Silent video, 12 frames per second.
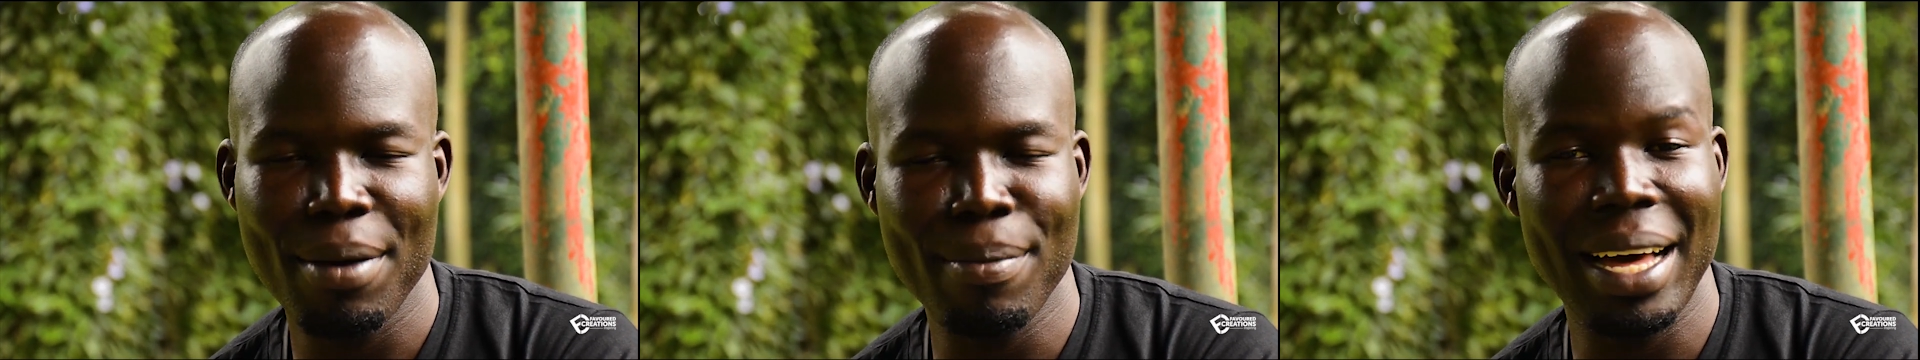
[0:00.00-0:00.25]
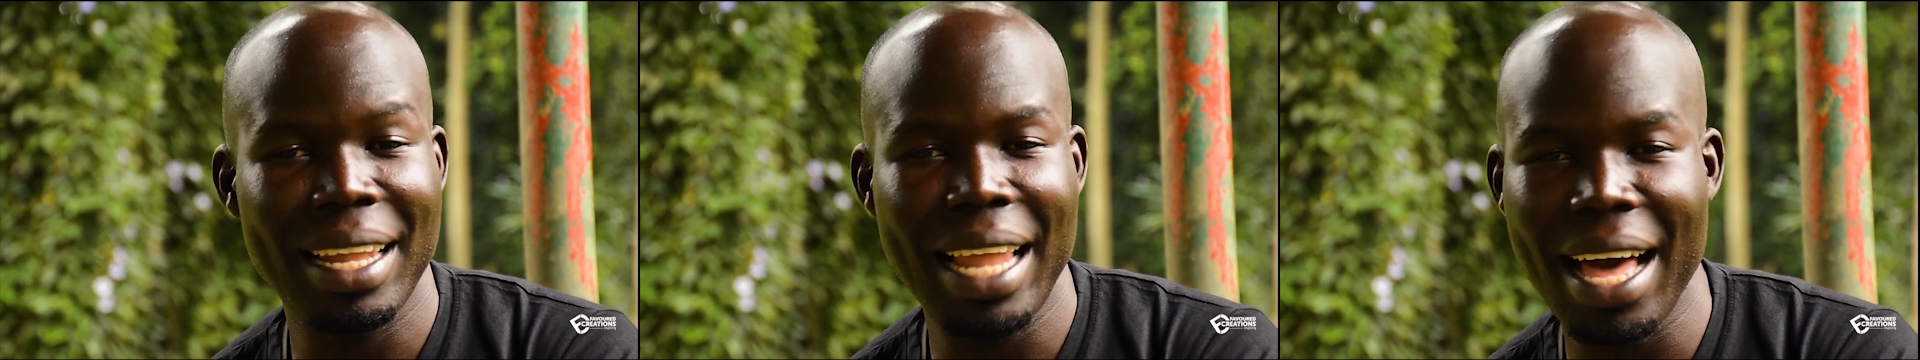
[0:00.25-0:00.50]

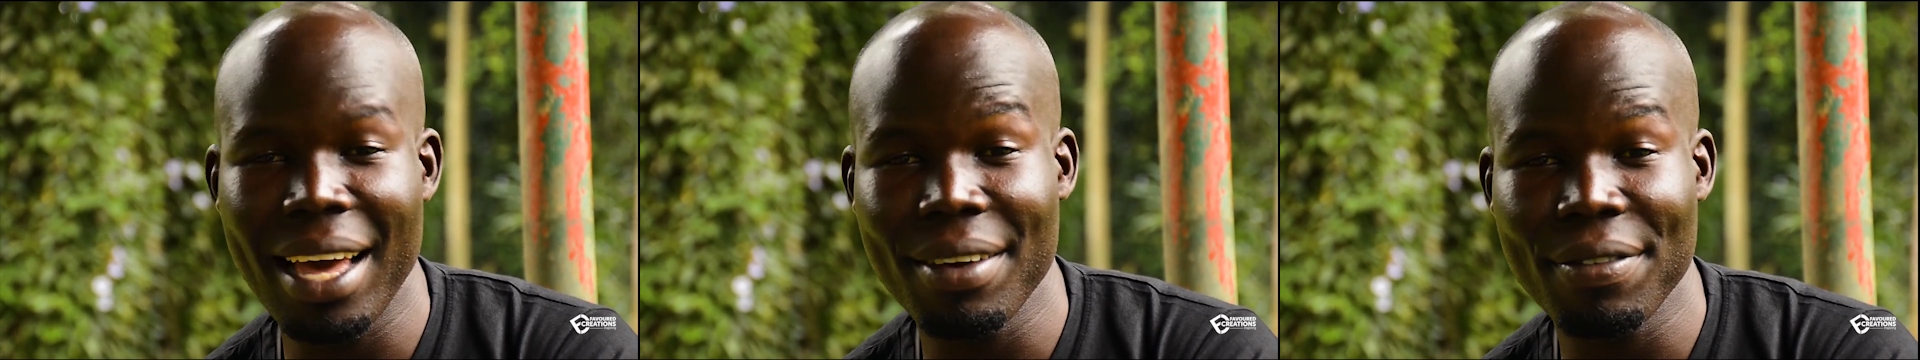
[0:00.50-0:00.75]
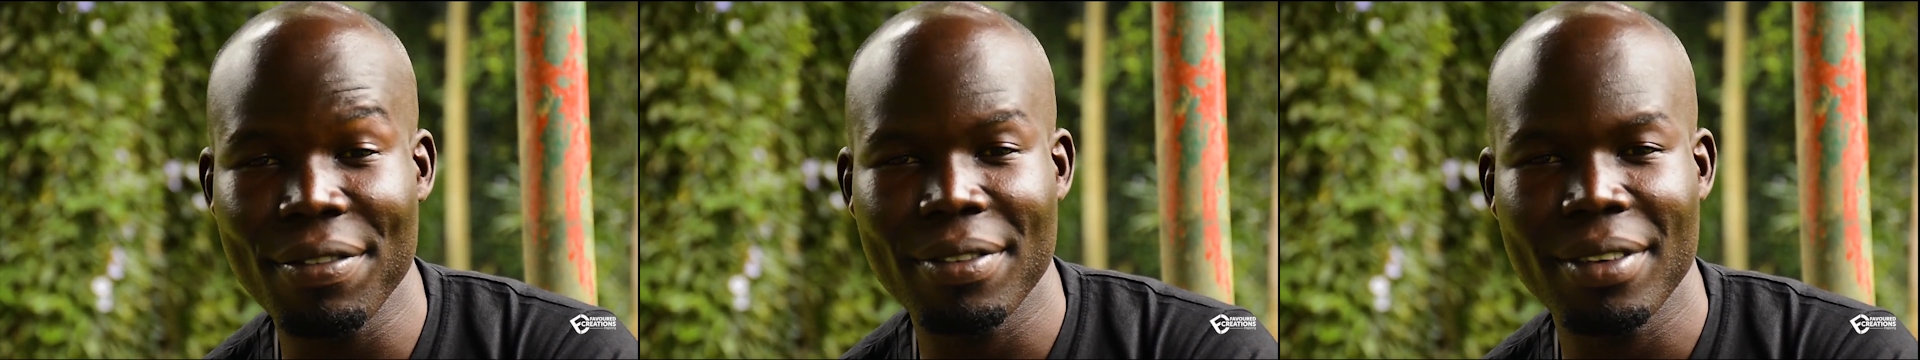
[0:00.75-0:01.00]
my
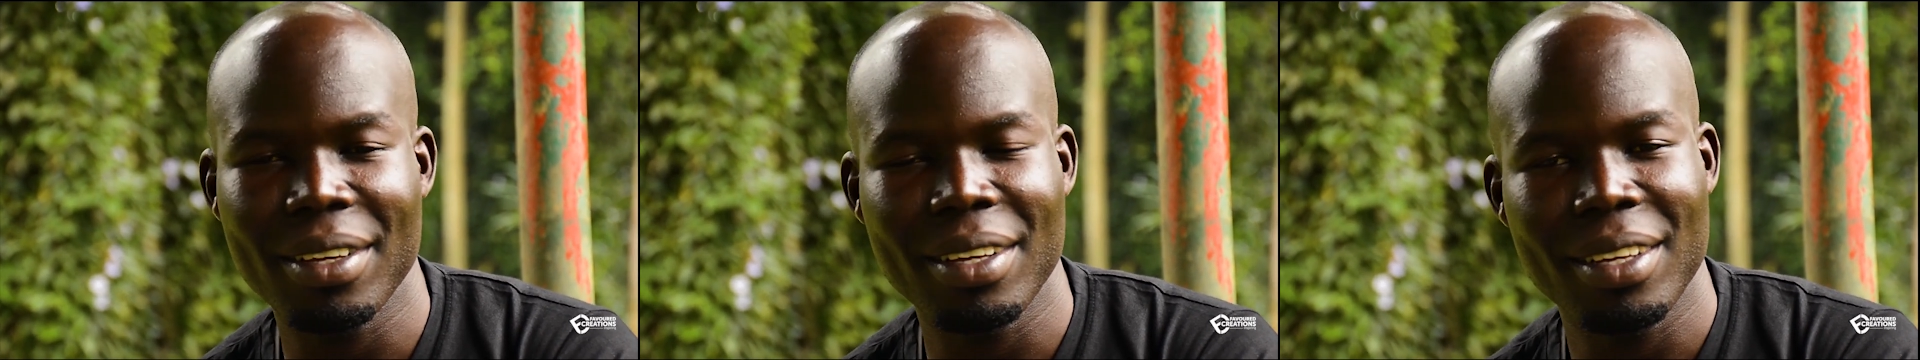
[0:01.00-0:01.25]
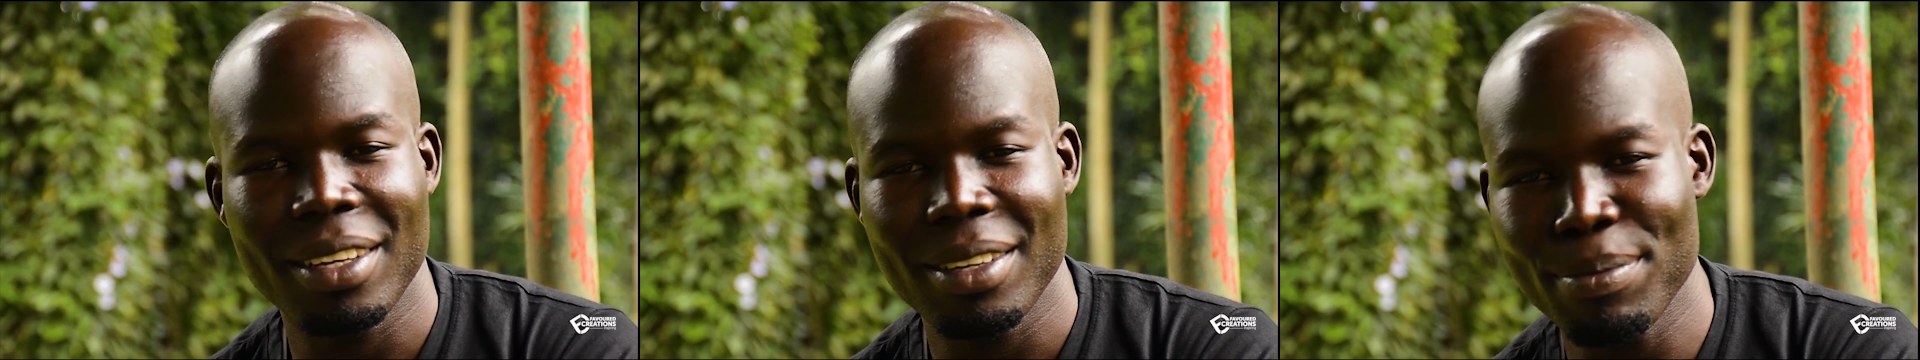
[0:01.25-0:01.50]
life,
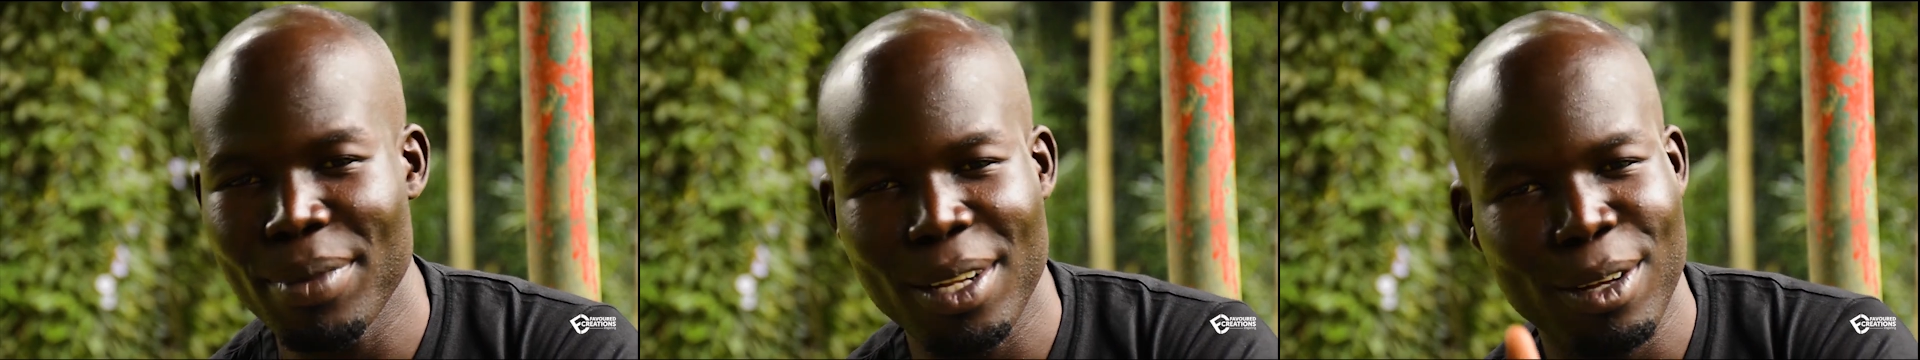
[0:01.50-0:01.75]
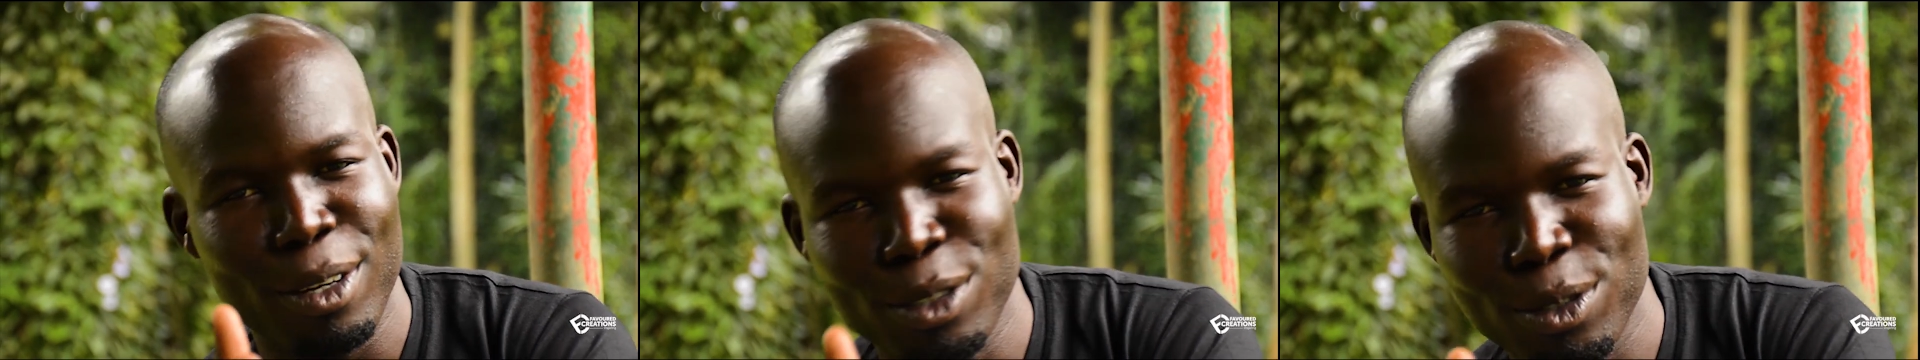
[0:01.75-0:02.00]

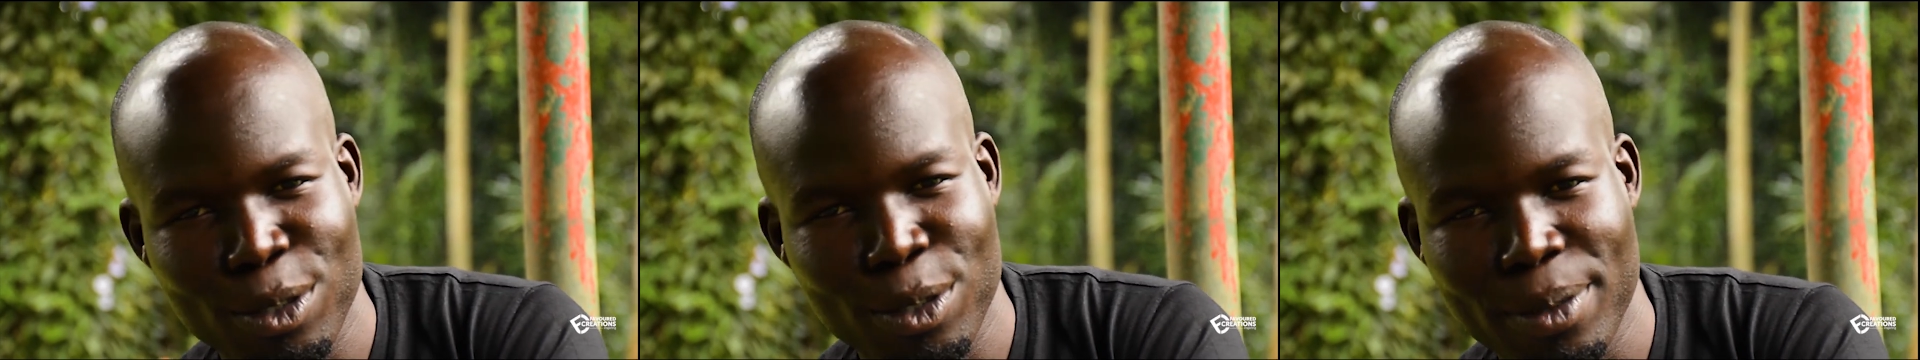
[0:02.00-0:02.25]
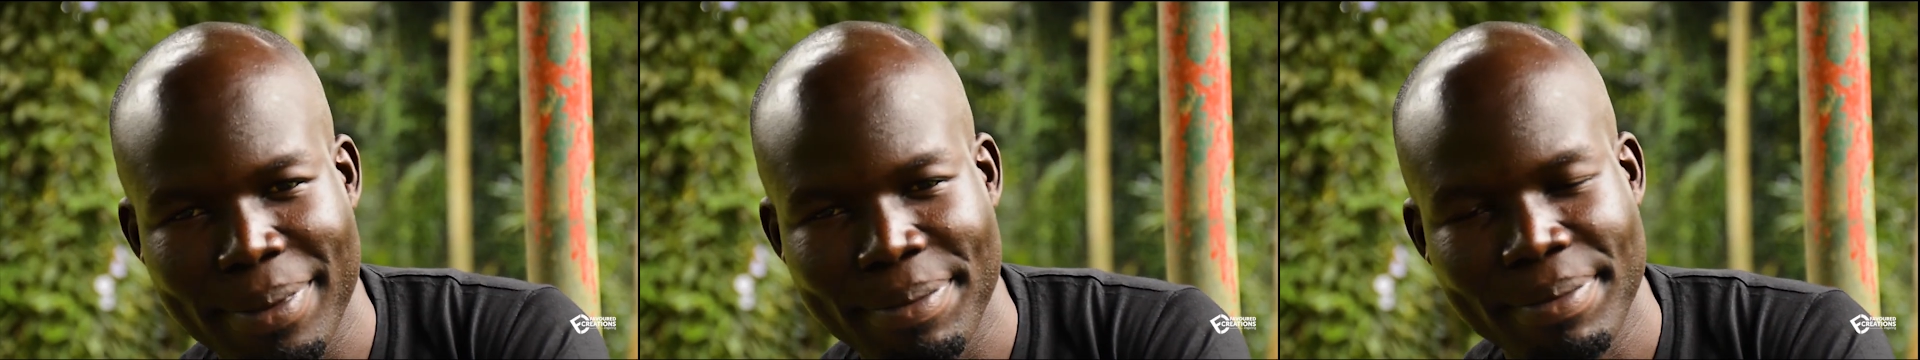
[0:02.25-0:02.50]
belongs to
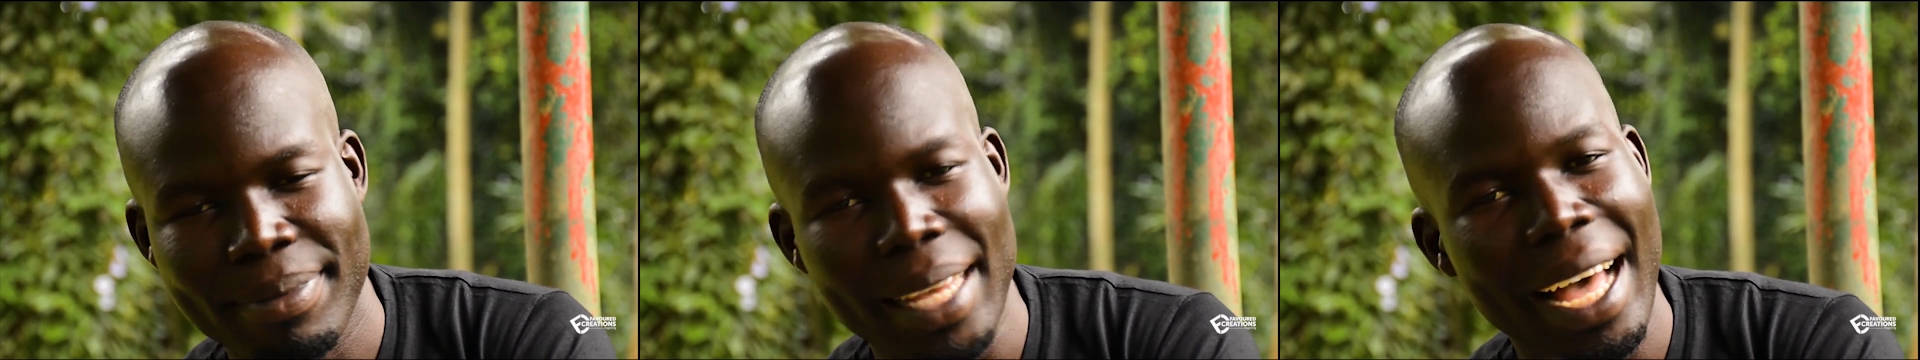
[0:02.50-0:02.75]
you.